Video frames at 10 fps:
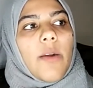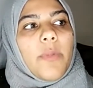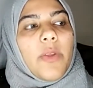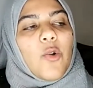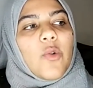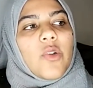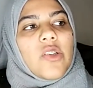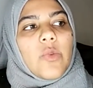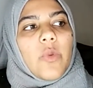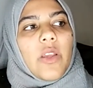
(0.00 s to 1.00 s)

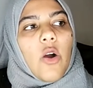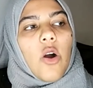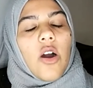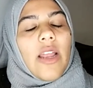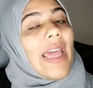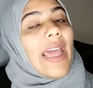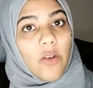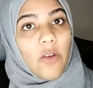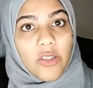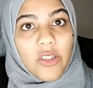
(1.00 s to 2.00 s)
because we are
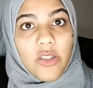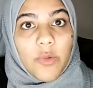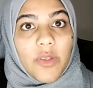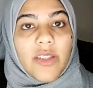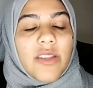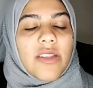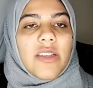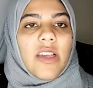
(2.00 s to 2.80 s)
lifelong students.